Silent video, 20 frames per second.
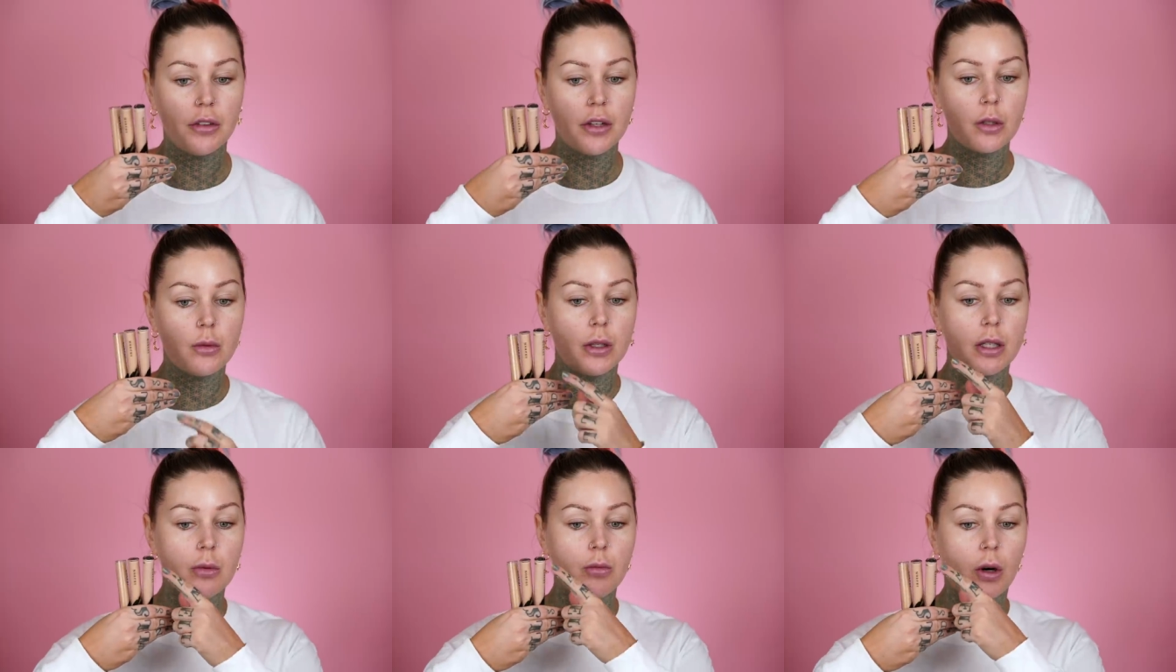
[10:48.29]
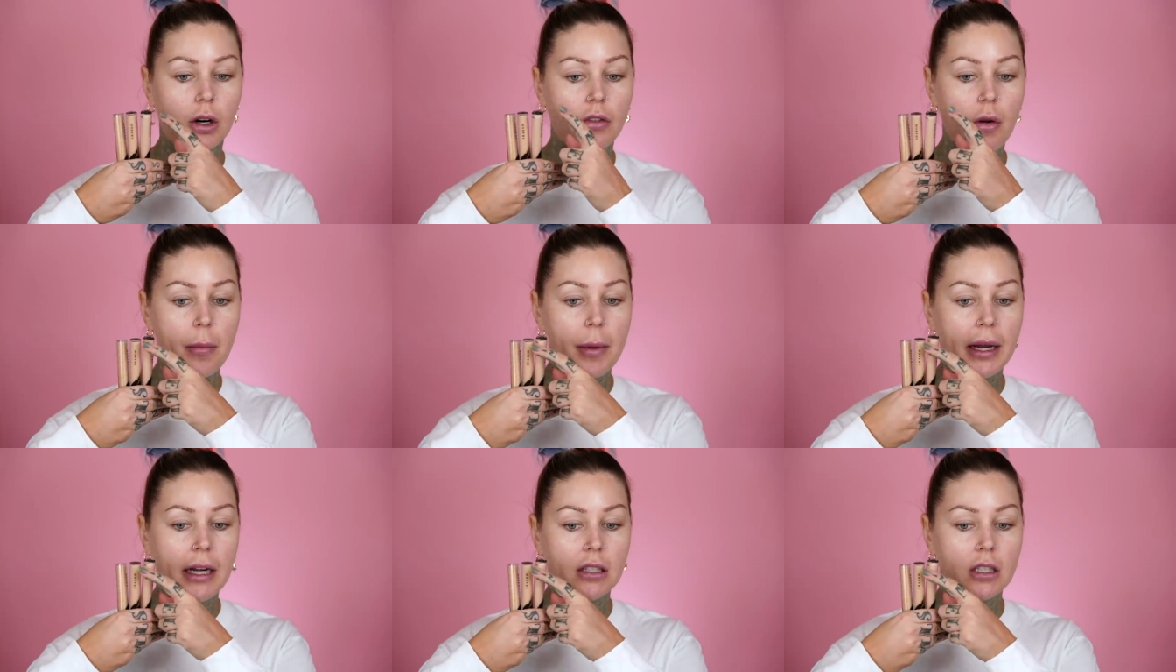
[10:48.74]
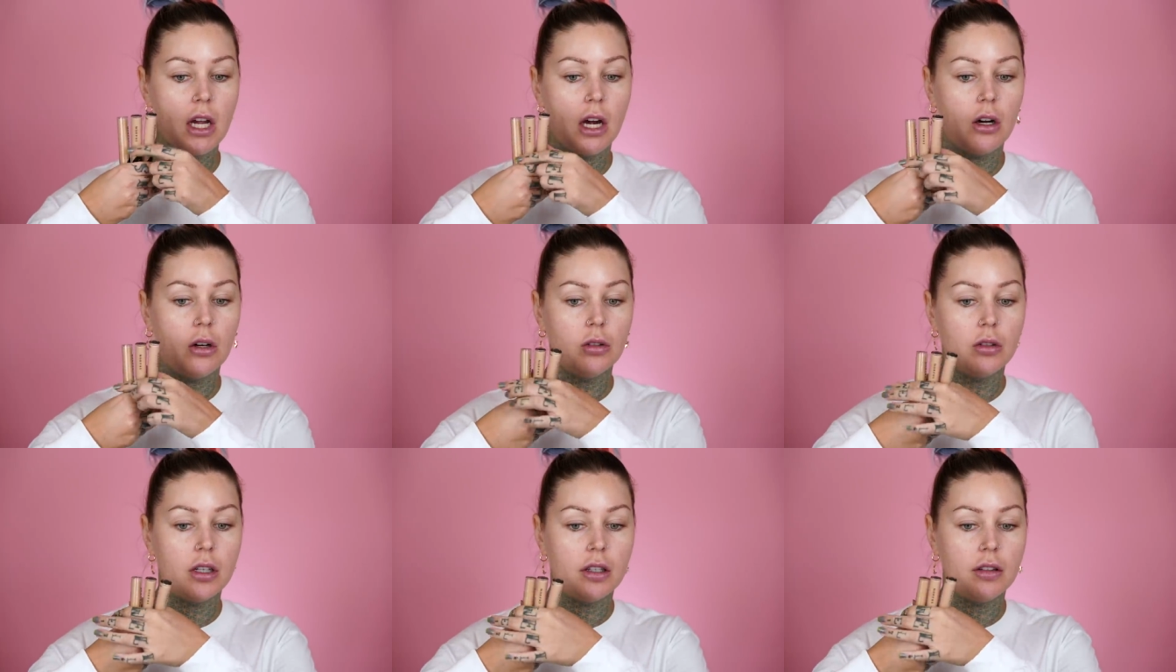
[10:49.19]
This one's more of a pink
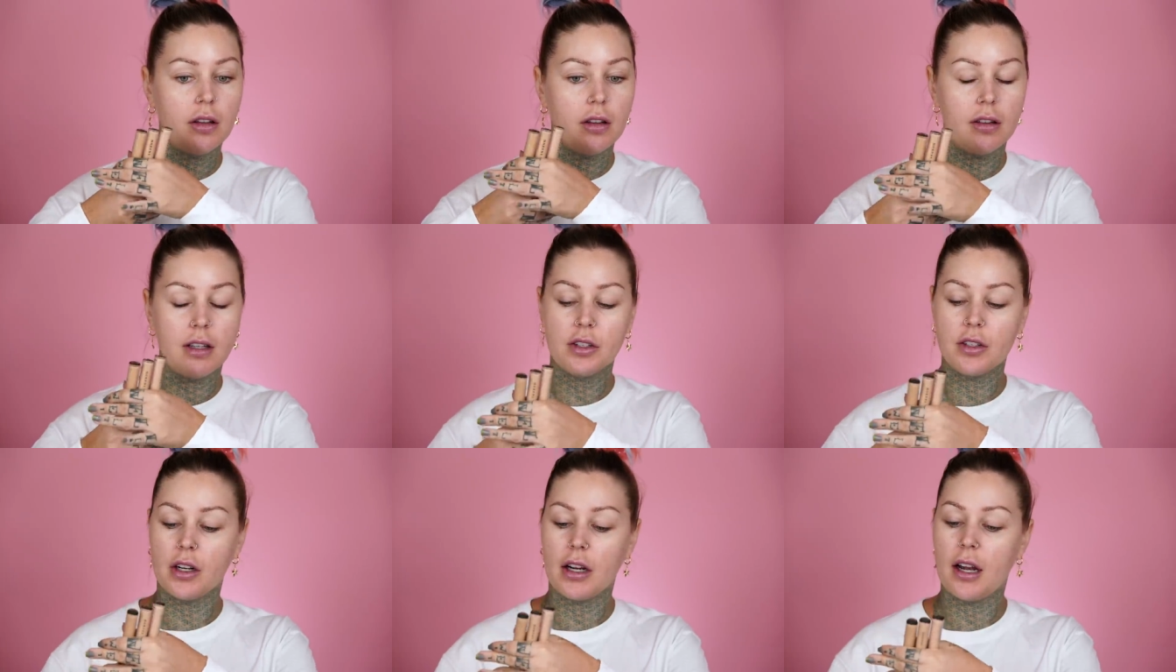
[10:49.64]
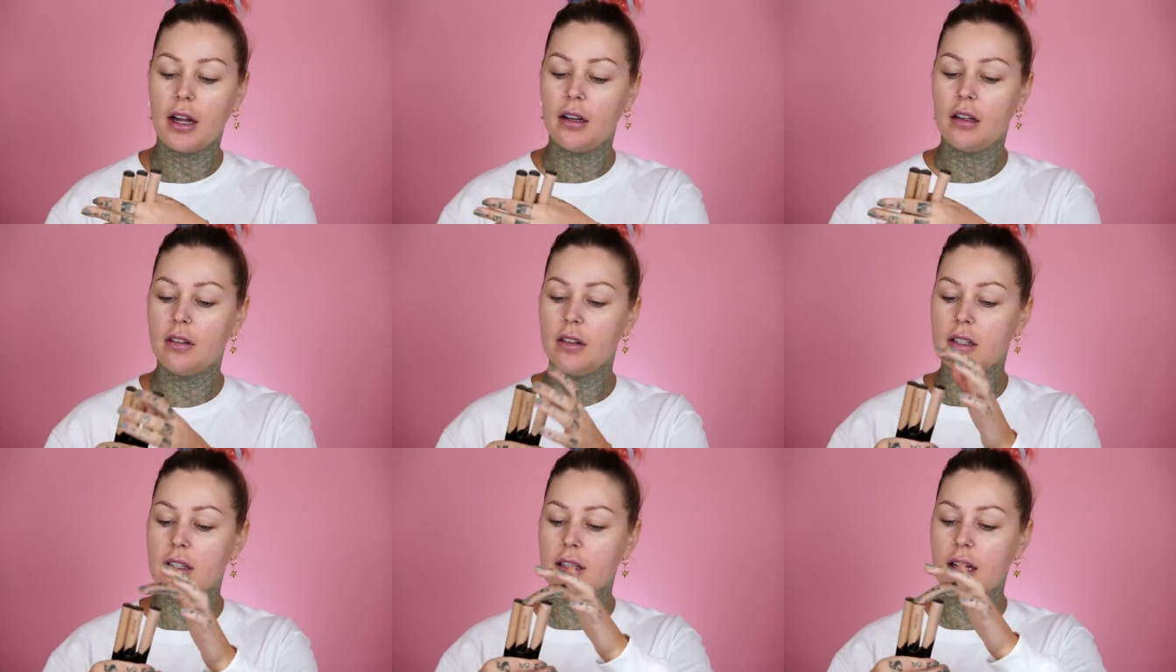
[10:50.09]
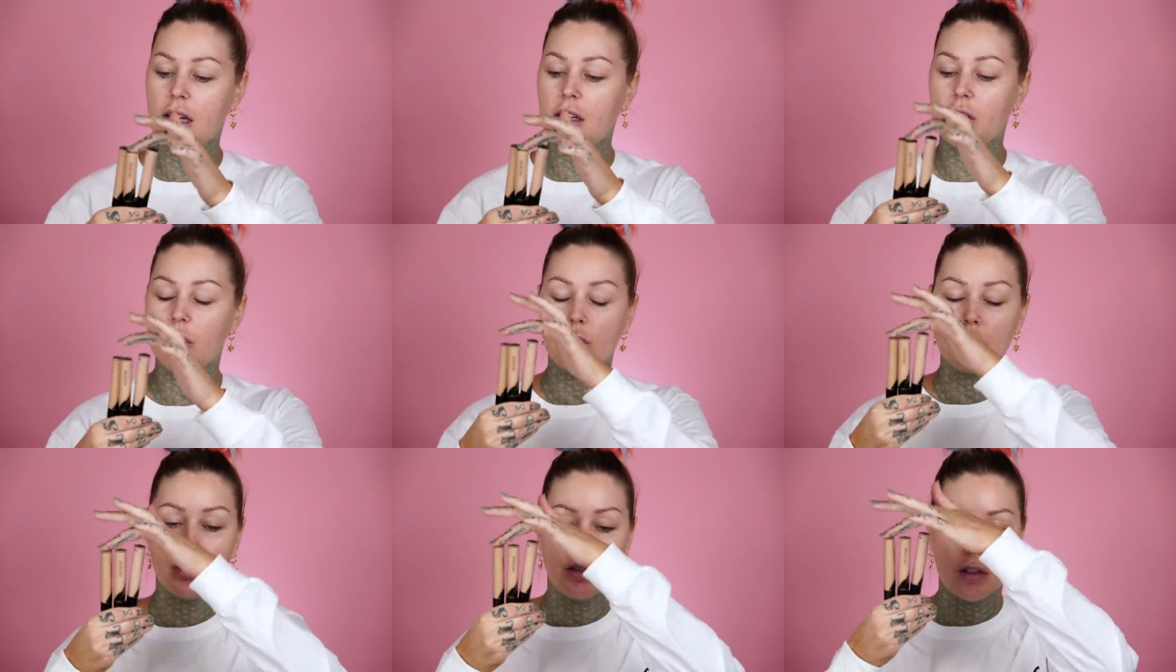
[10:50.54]
toned, and then these are kind of, this is kind
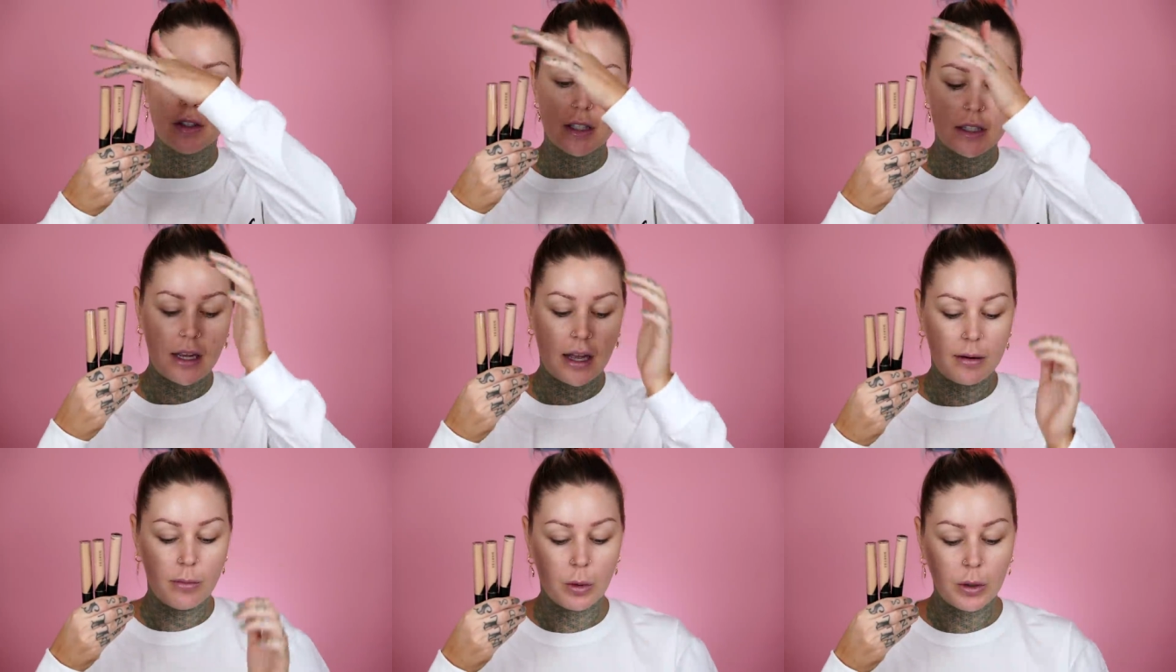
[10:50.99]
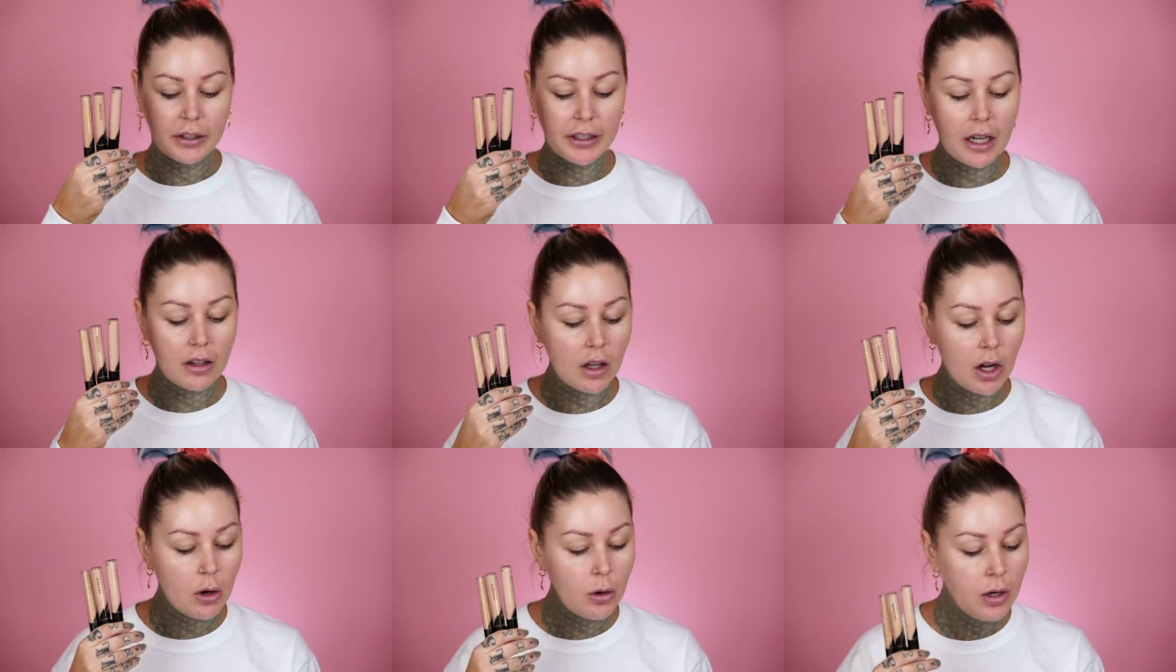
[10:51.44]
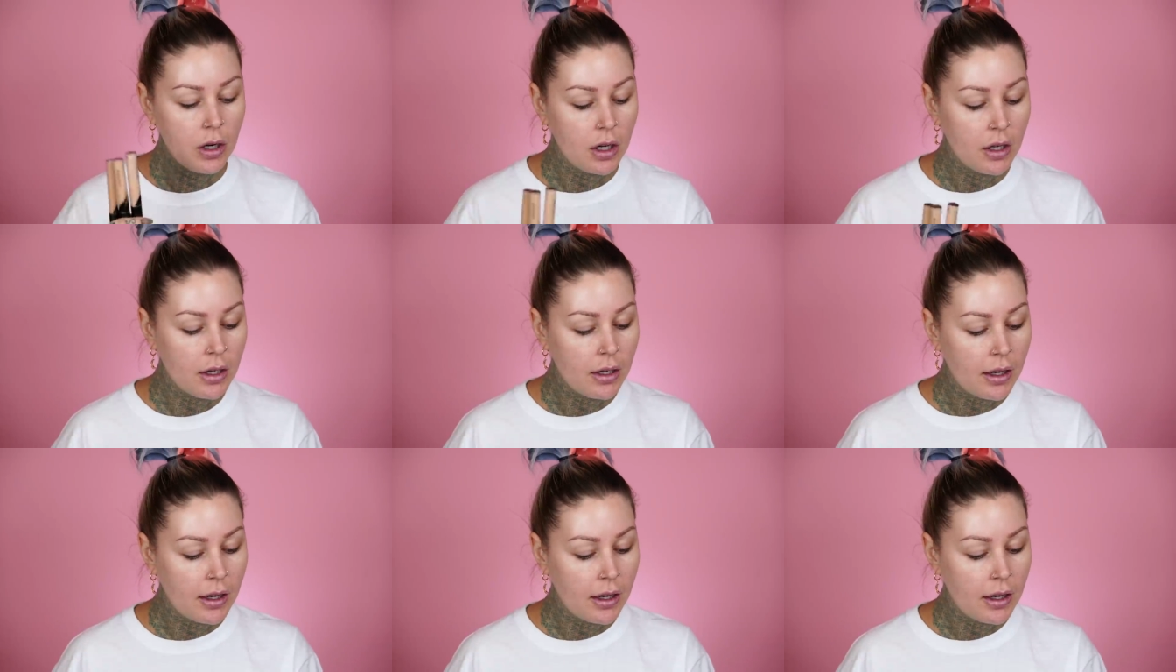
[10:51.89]
of neutral and this is kind of more yellow.